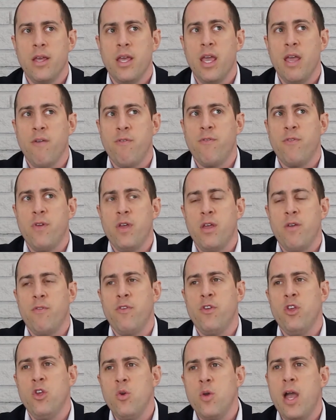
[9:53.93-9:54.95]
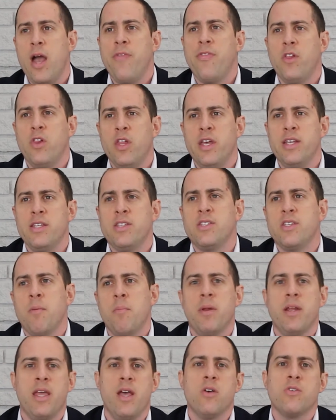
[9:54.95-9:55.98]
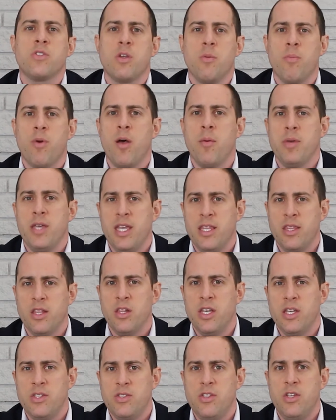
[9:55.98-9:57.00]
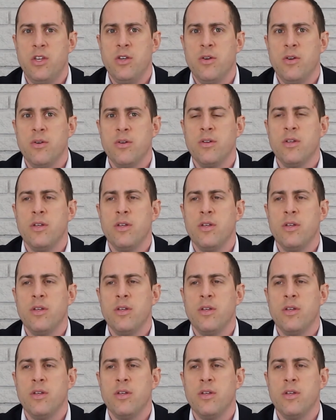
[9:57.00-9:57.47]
if you got the list, somebody else can probably get the list too.